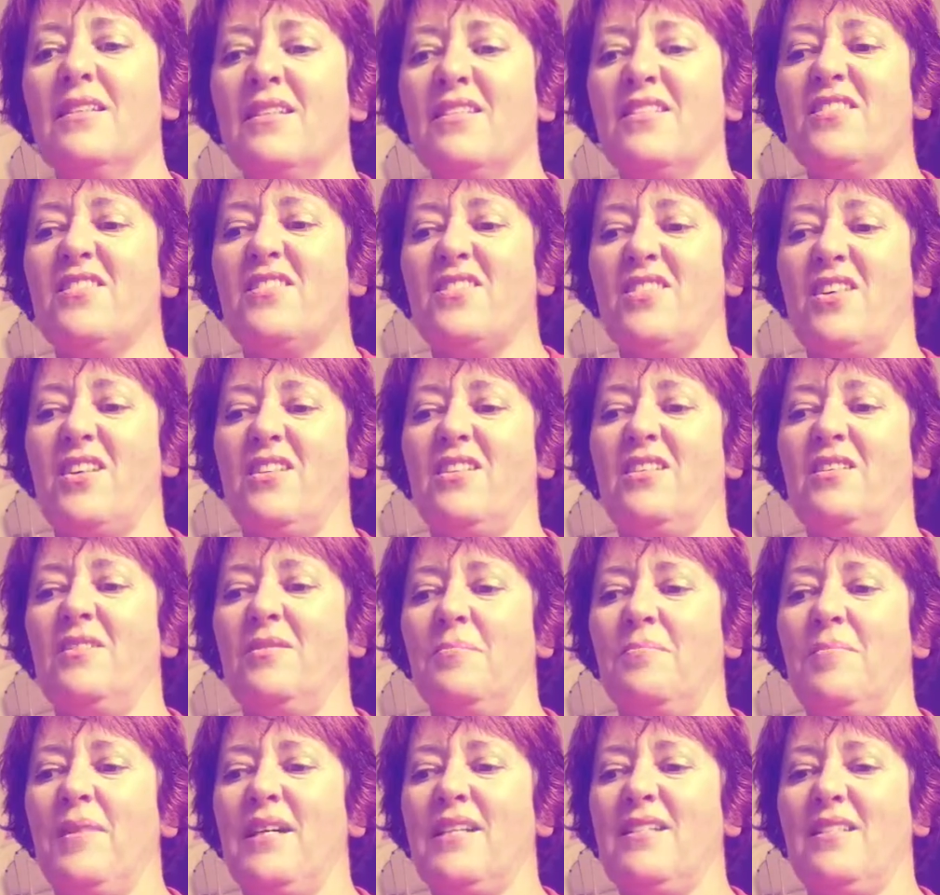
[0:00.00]
So
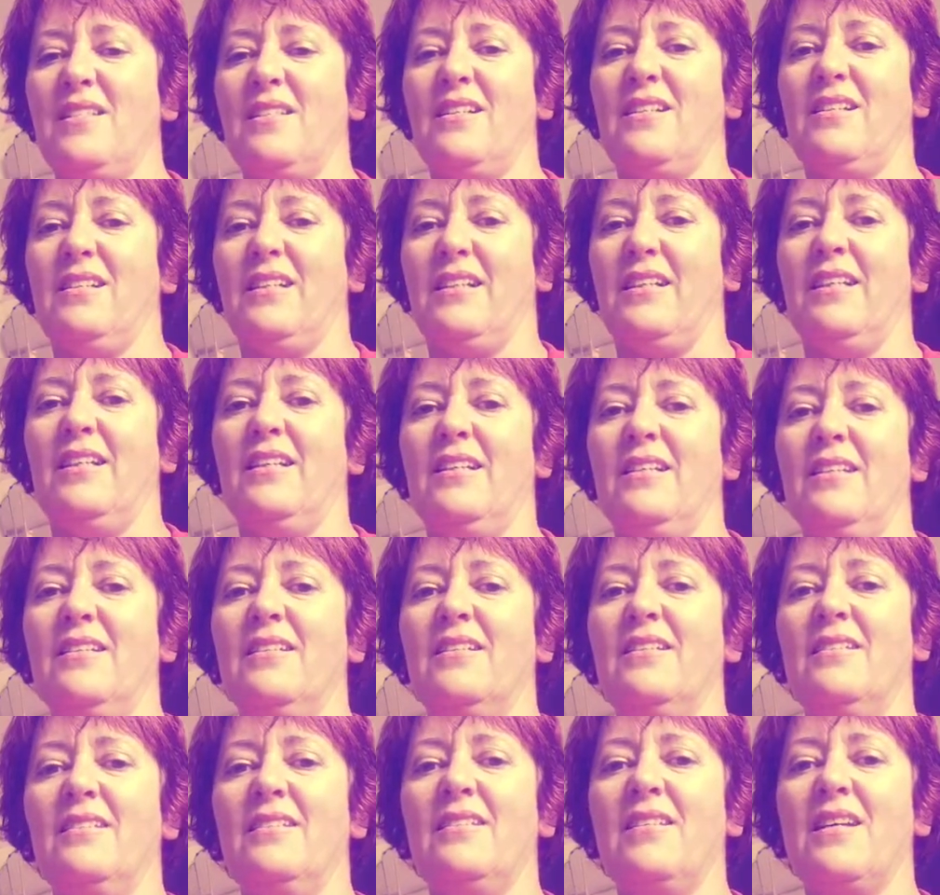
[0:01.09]
basically
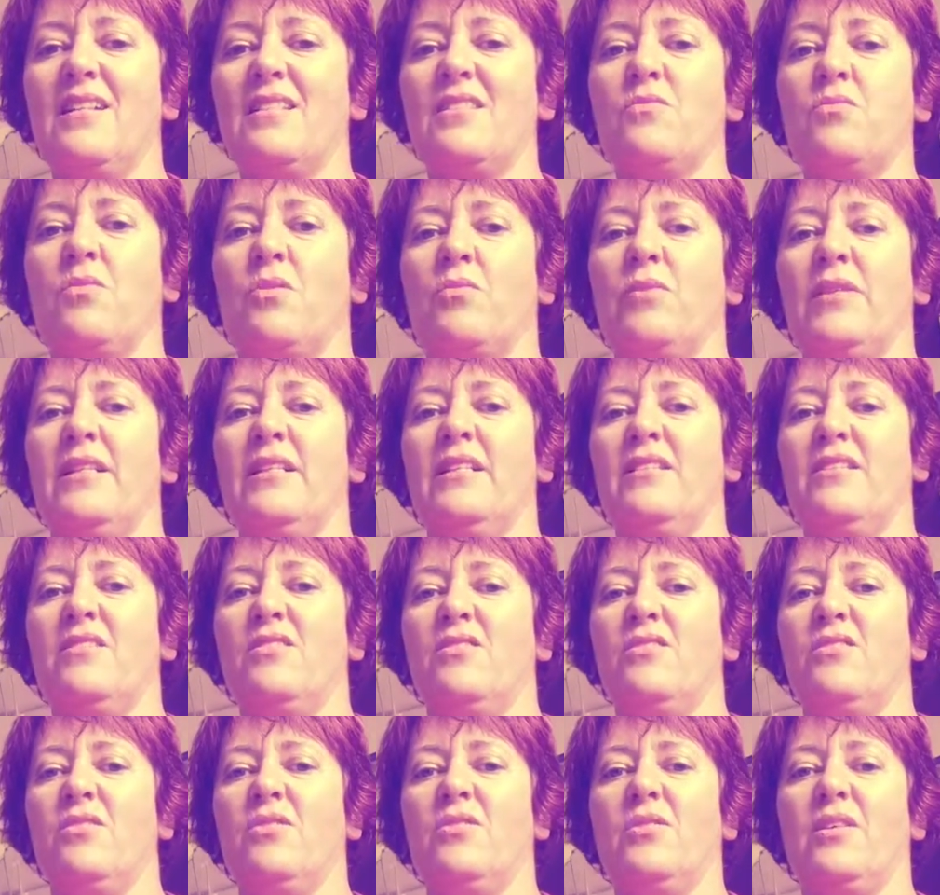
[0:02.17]
that's what we need to
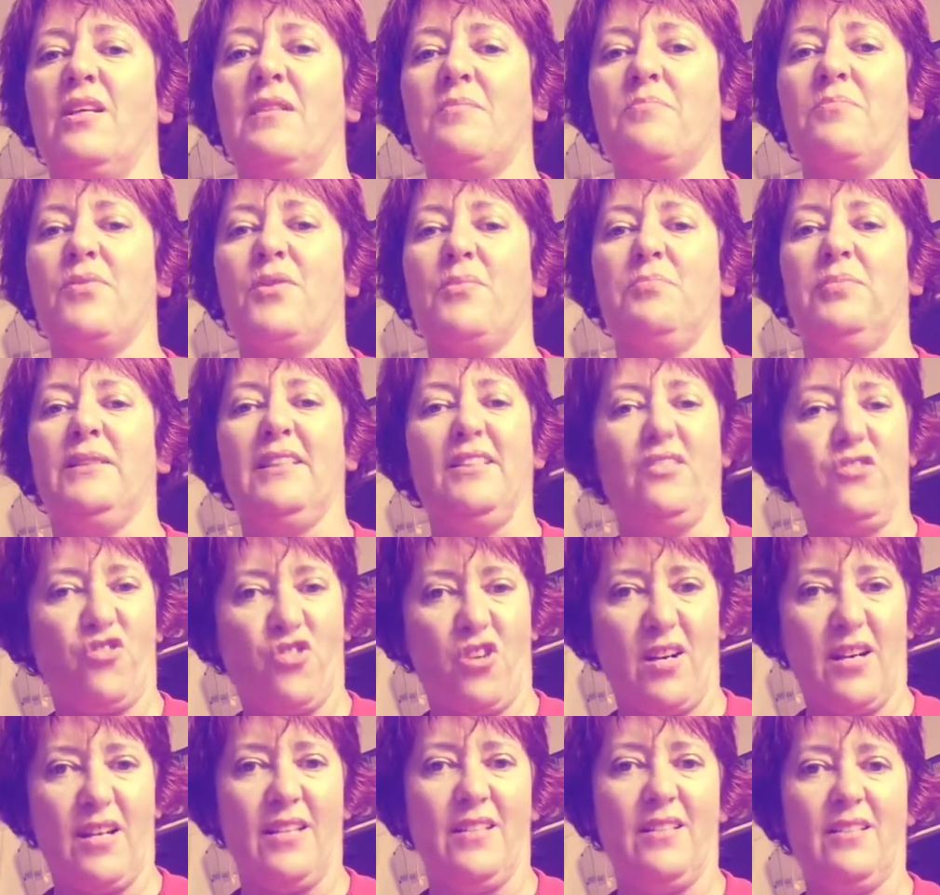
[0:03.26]
do, get properly
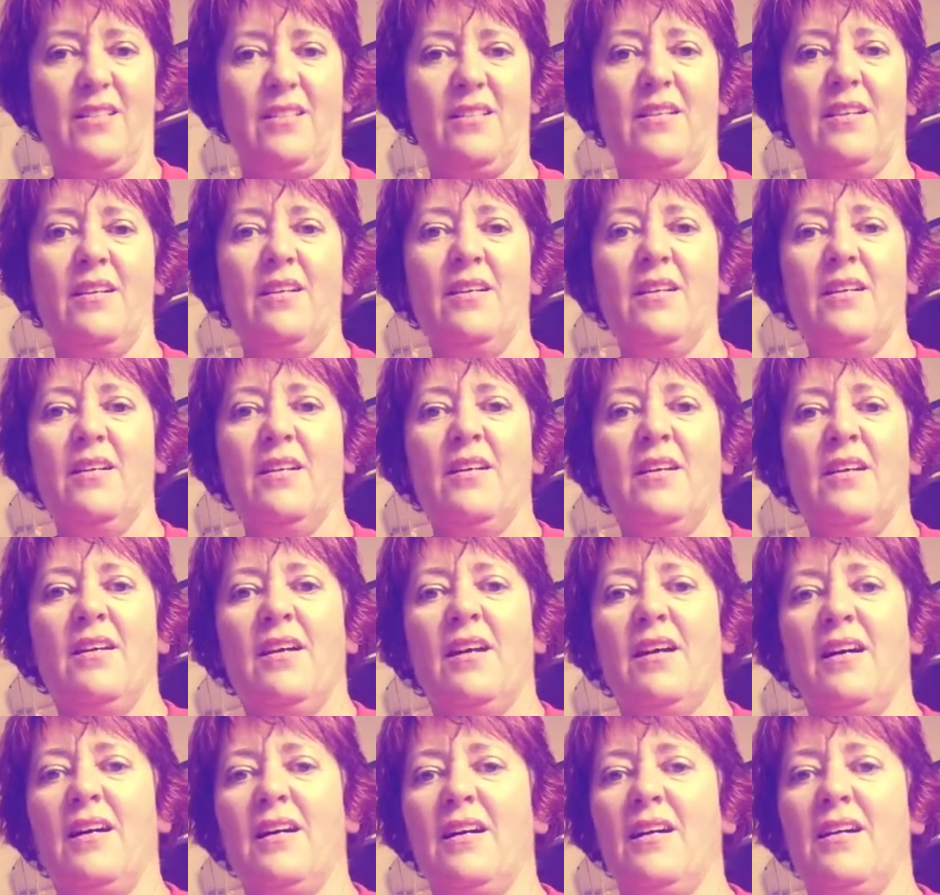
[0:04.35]
trained,
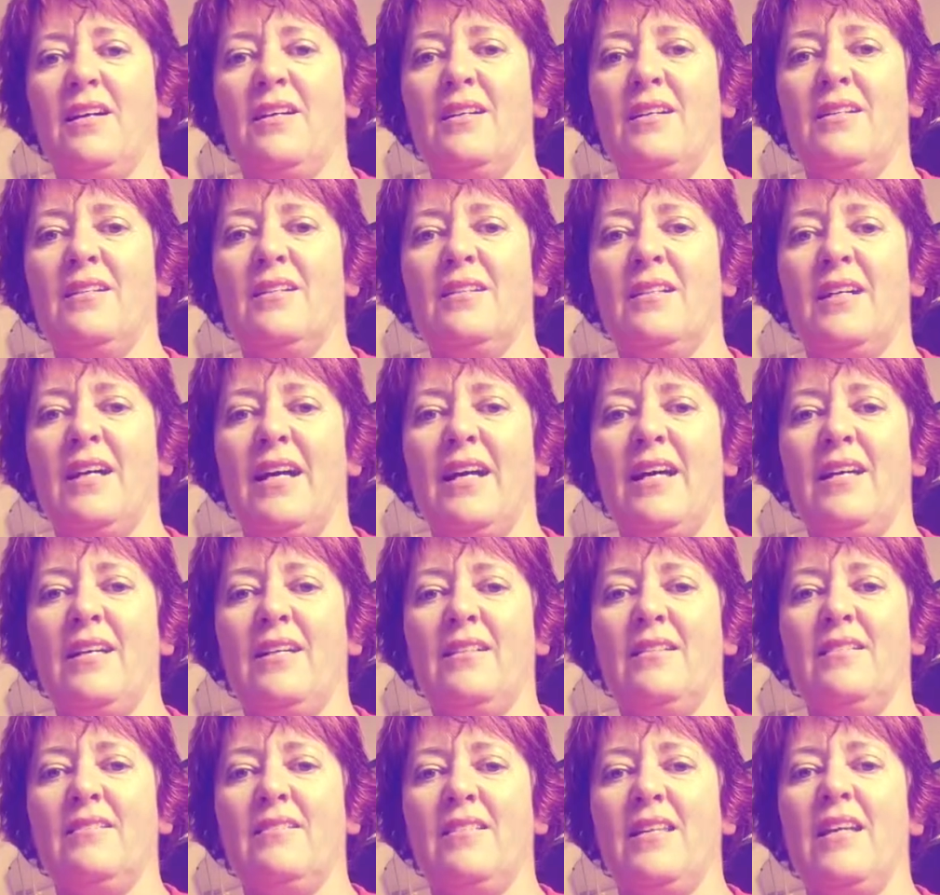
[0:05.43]

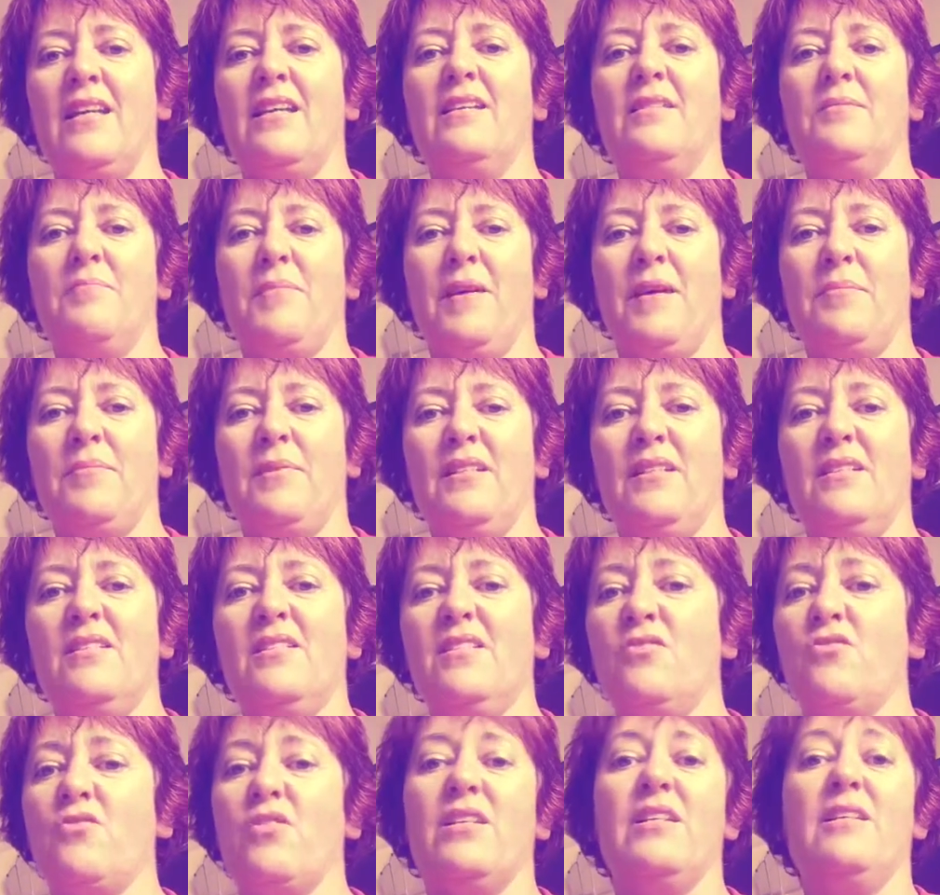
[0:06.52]
and then maybe
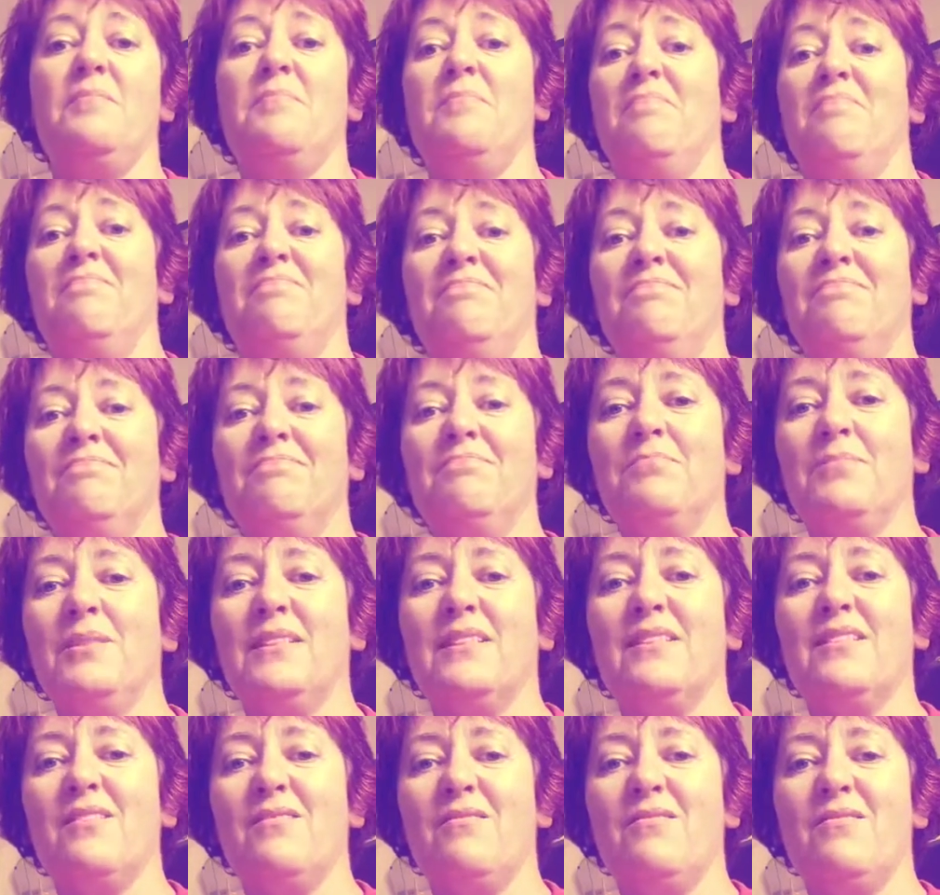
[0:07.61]
scream,
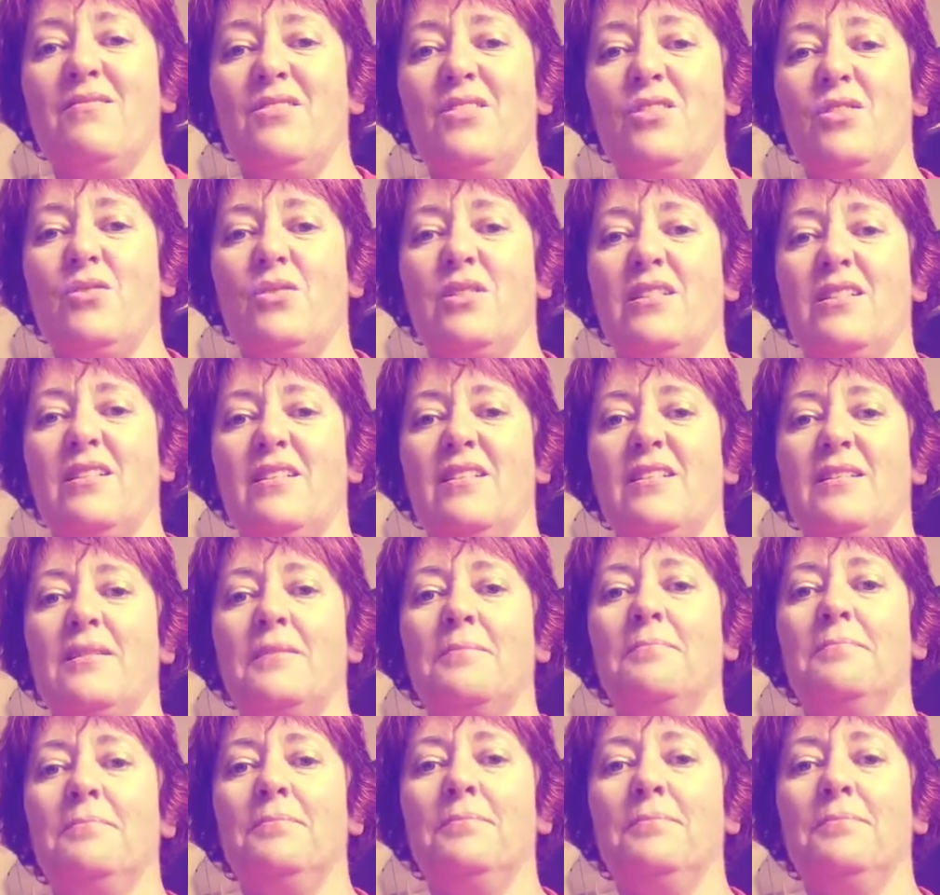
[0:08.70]
but do it in a